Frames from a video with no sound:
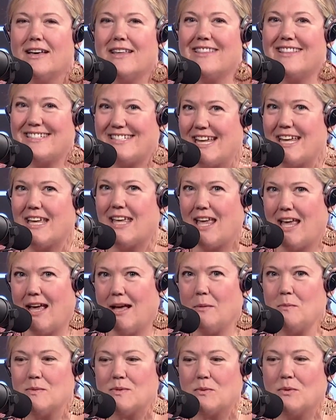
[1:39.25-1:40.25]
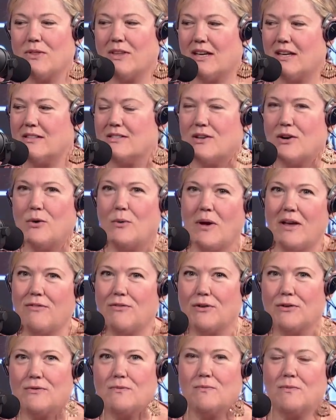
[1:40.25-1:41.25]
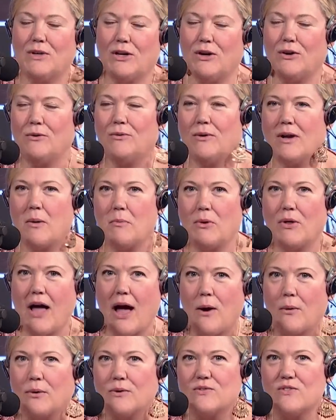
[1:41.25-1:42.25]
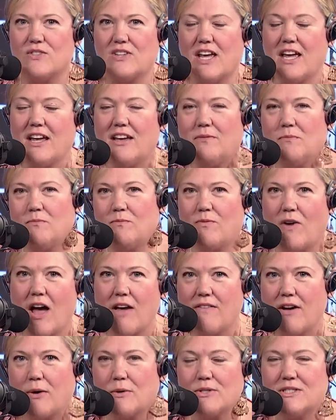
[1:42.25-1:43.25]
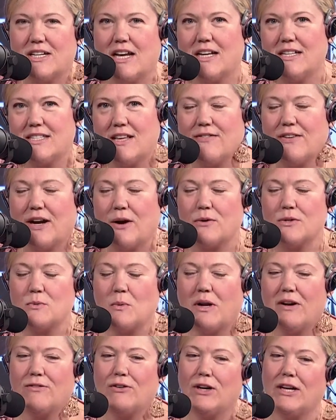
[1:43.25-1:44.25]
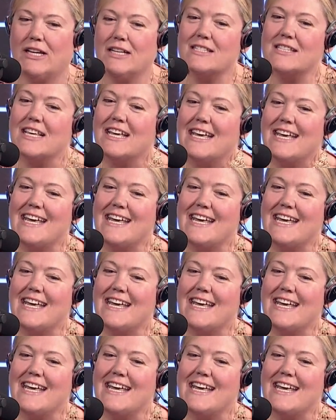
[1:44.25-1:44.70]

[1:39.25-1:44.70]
the day camps where the kids go away for you know a couple hours a day five hours a day seven hours whatever it is